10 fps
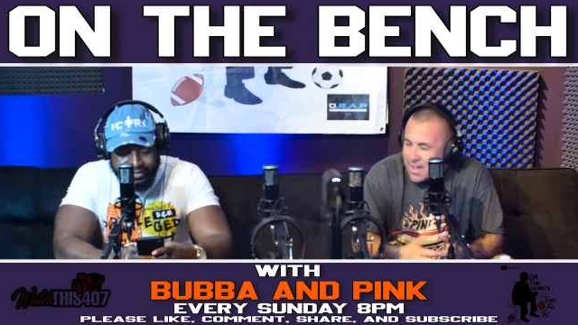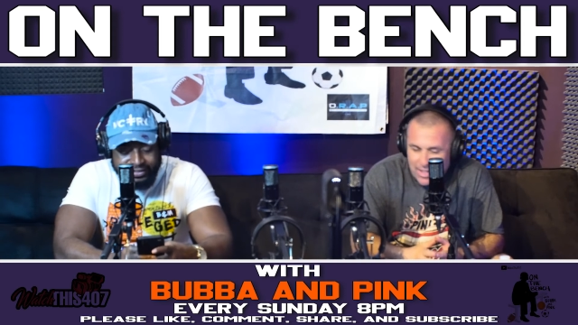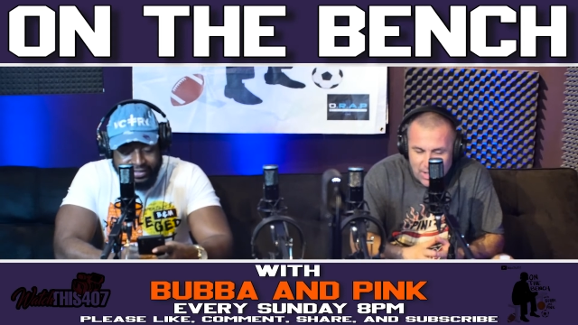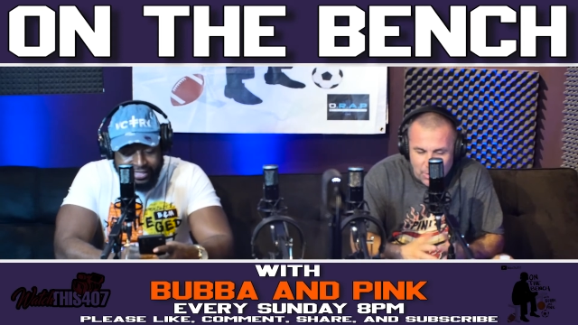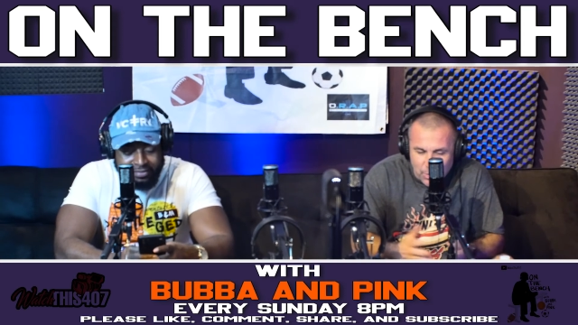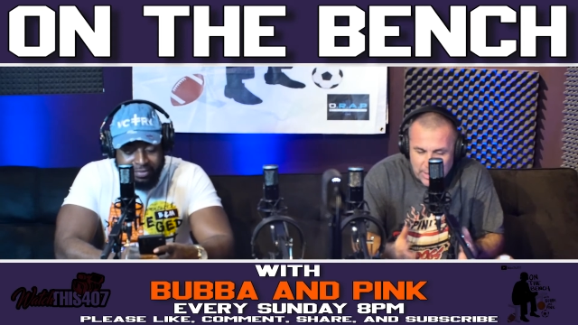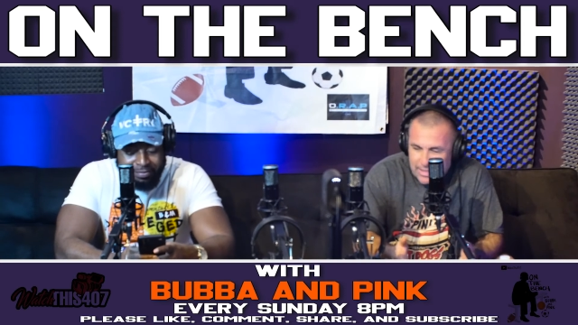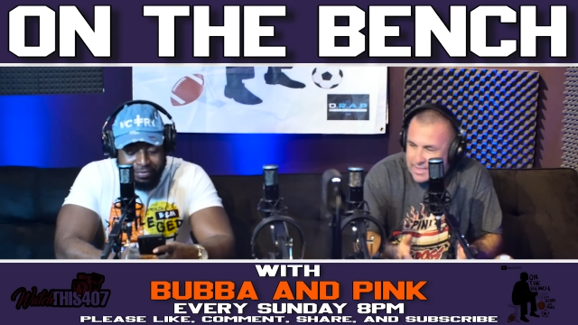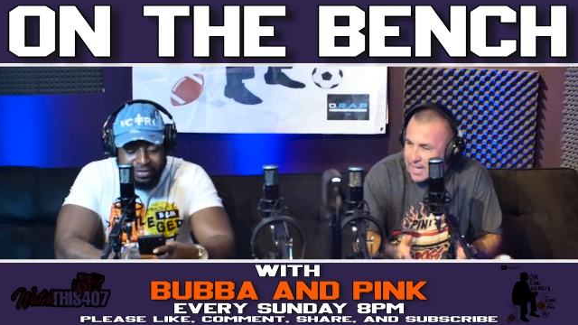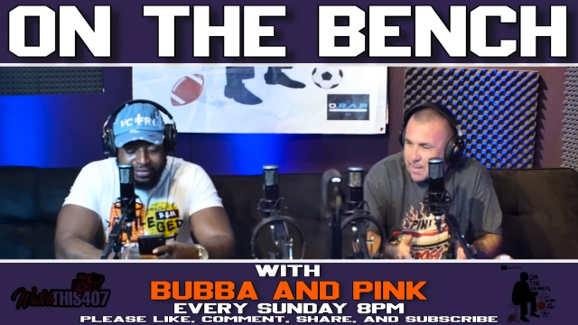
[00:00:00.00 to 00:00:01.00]
Speaker 1: You That's know, with my the
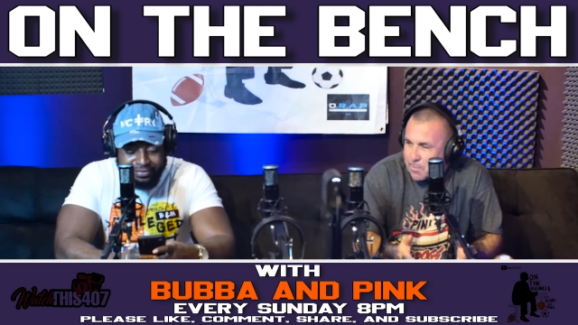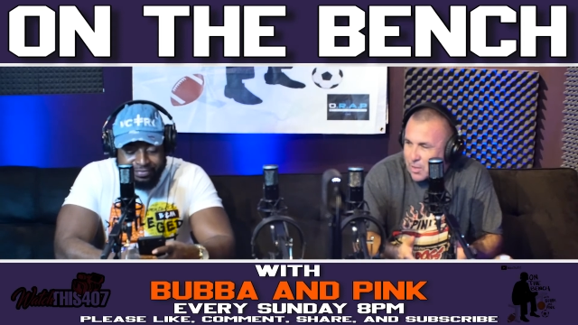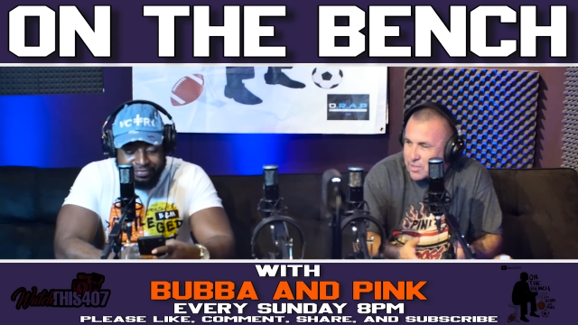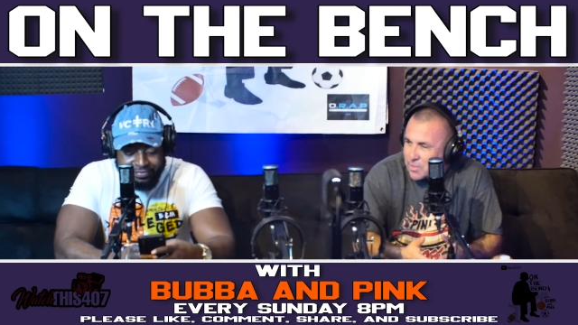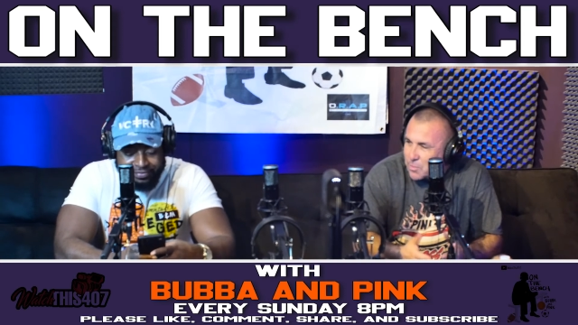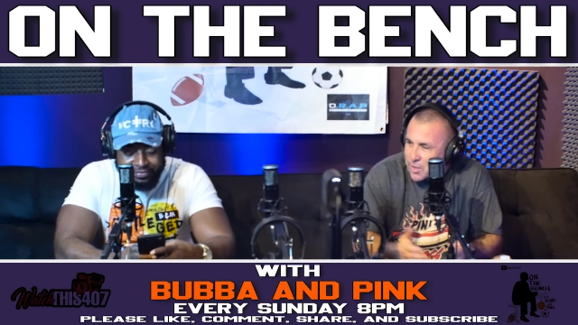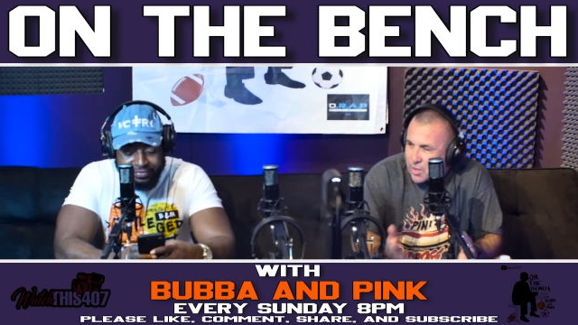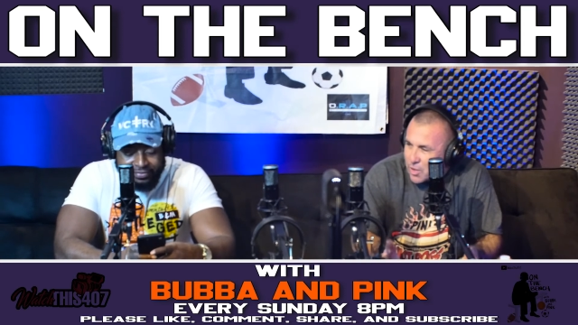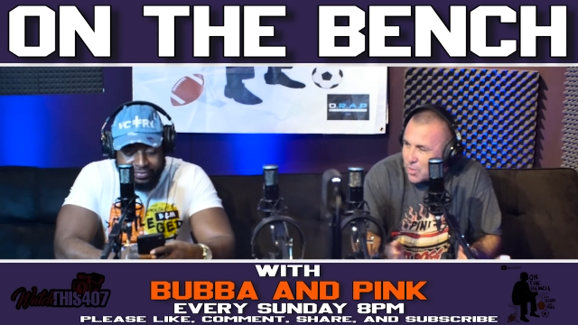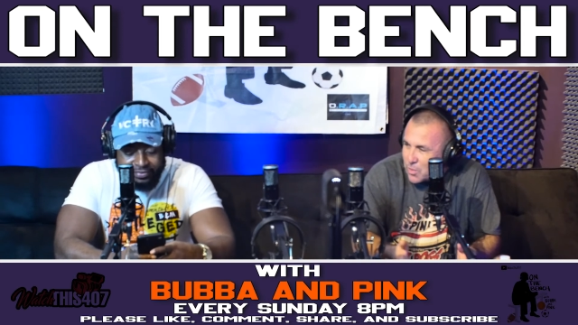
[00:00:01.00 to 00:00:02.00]
point. Same person with
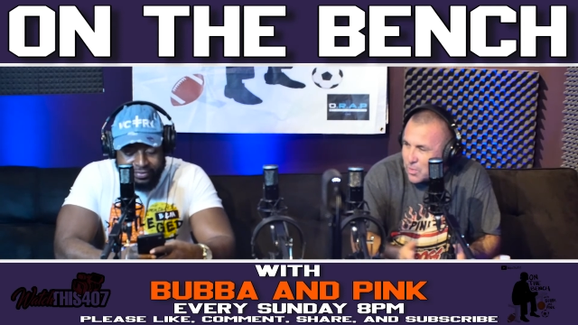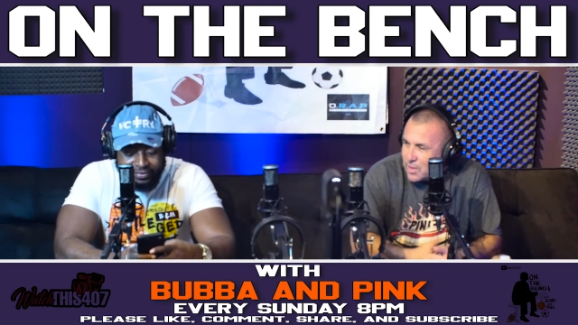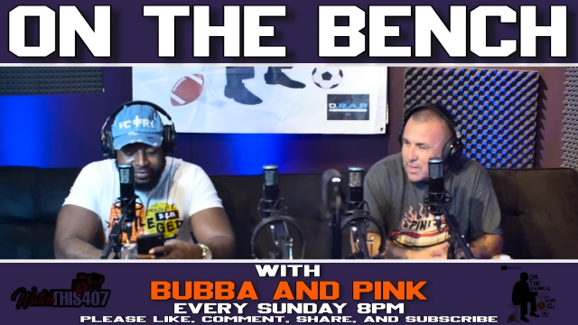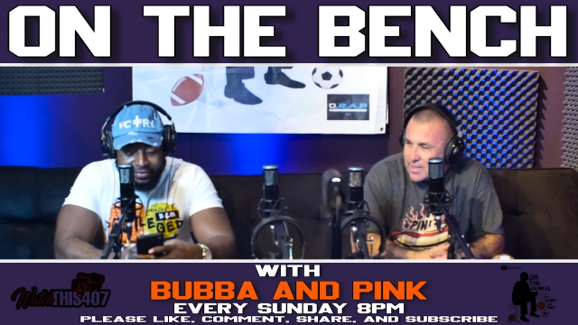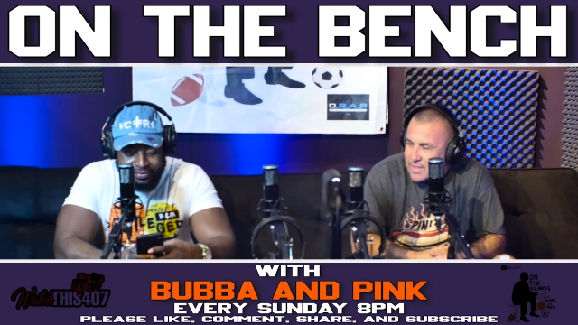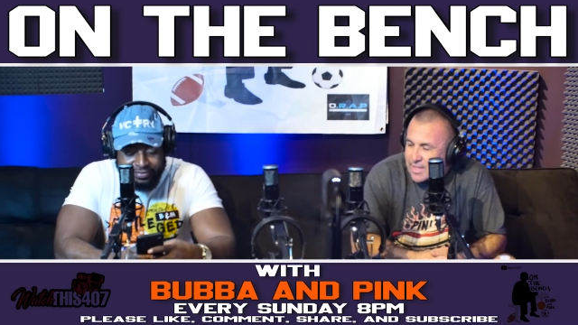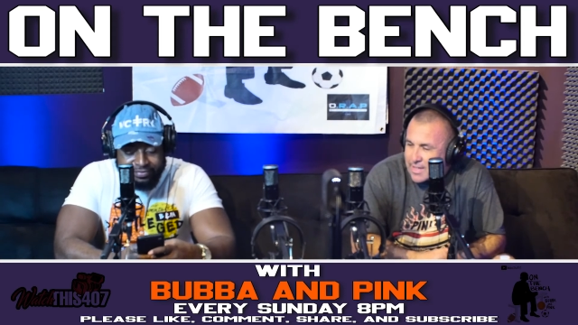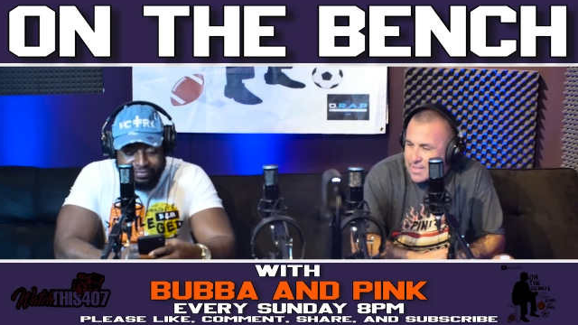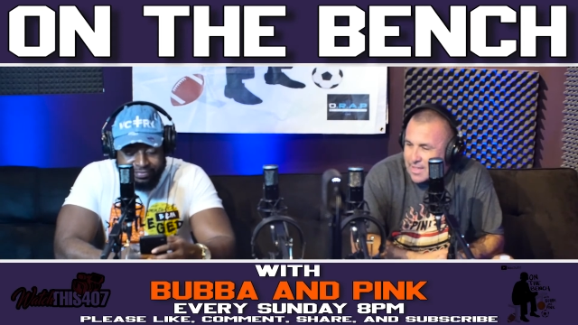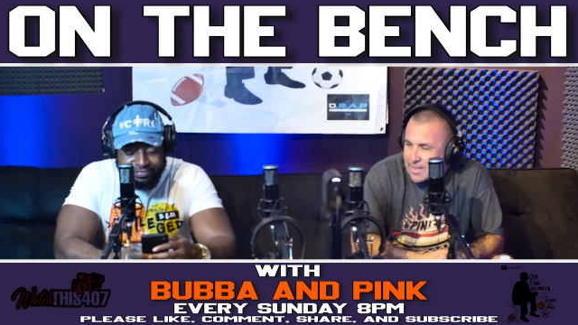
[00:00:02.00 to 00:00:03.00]
no
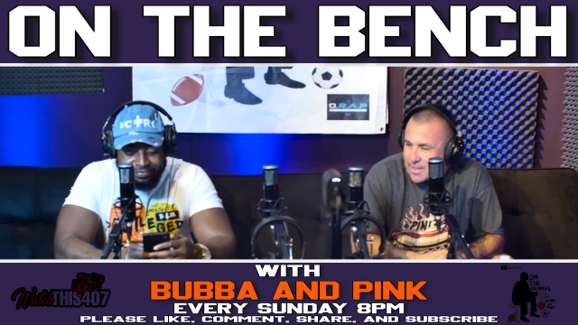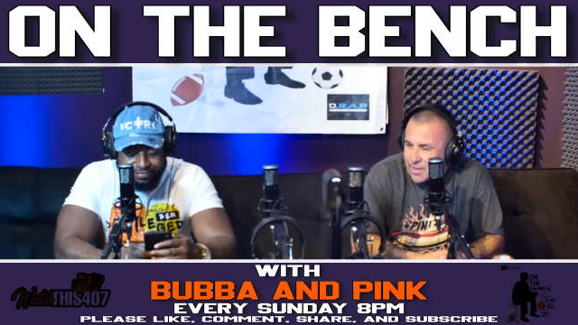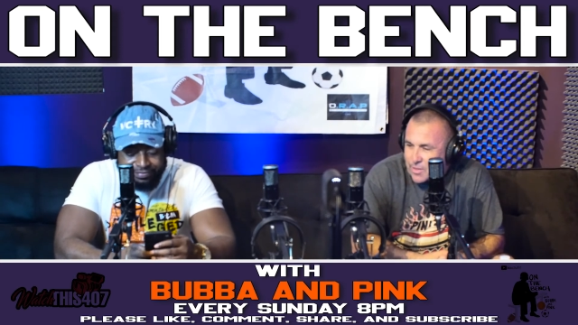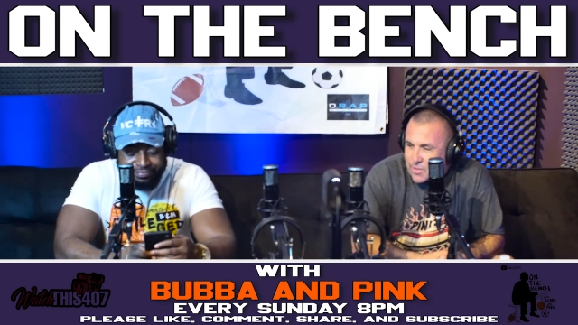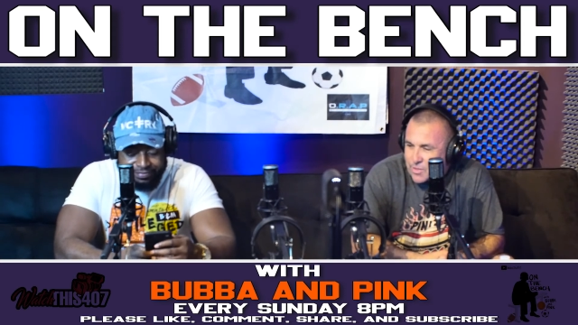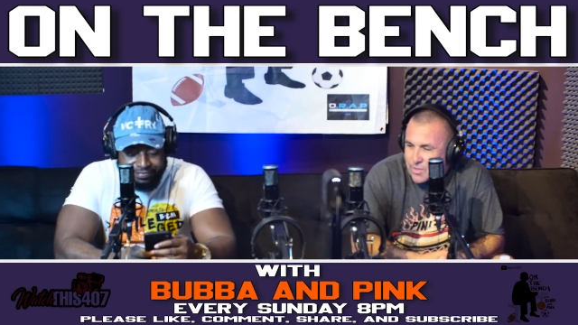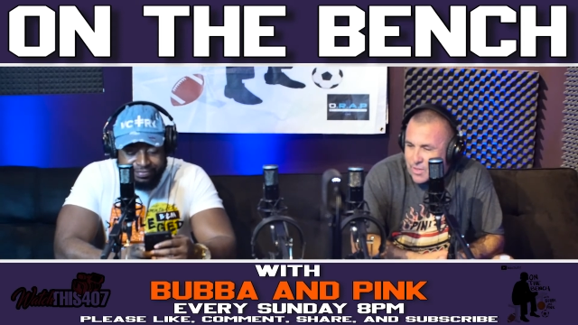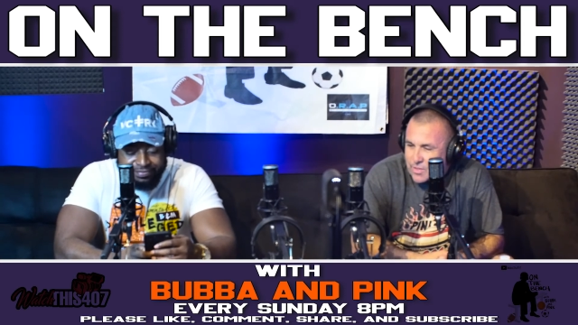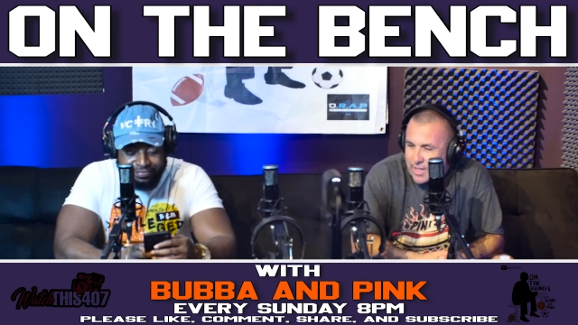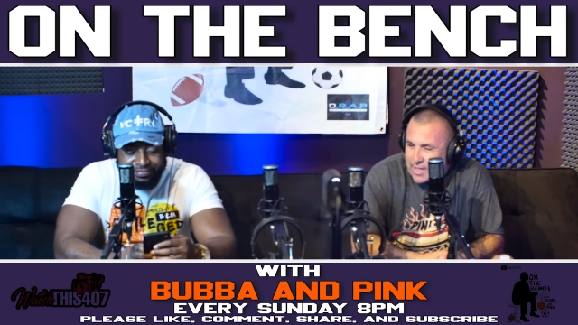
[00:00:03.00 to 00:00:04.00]
sense that there's
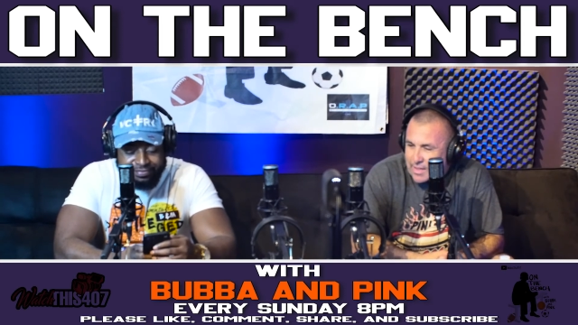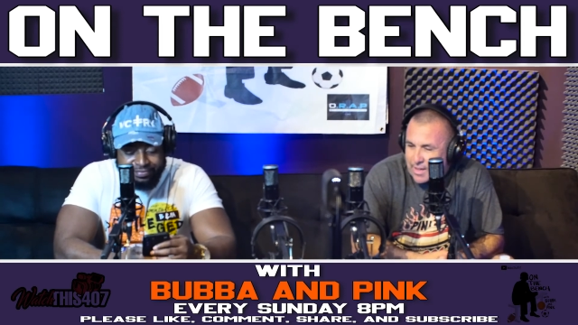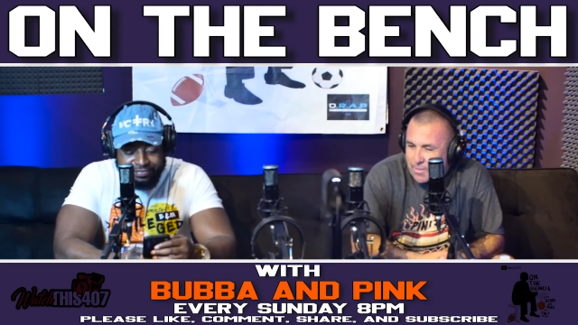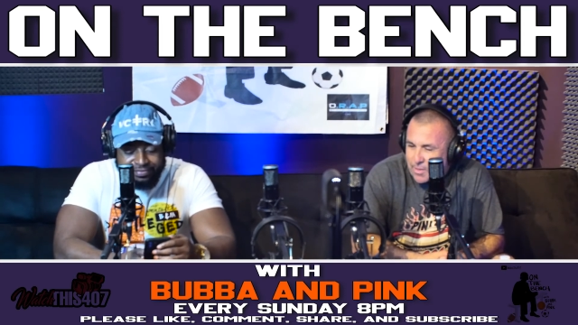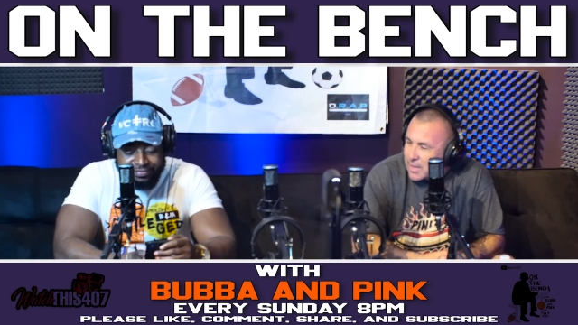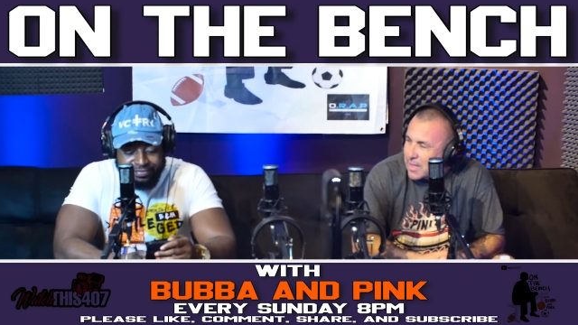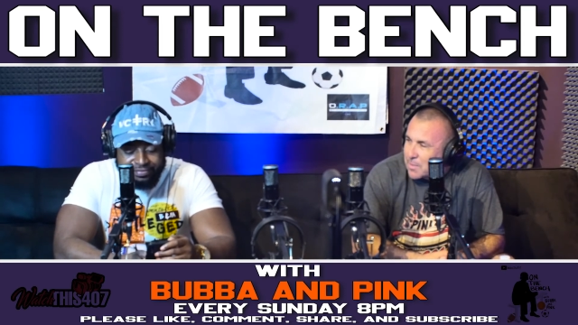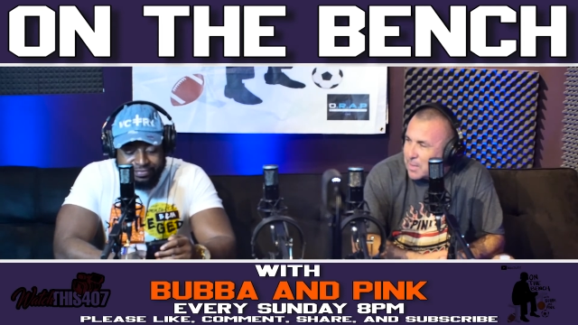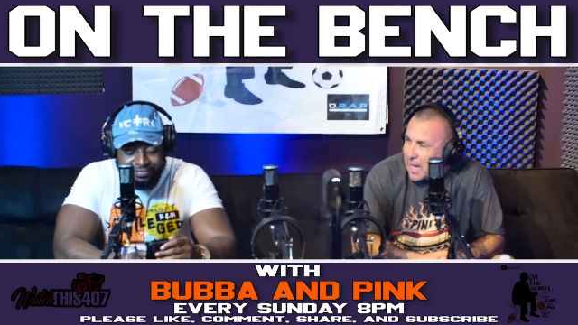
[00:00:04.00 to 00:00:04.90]
there's anything really coming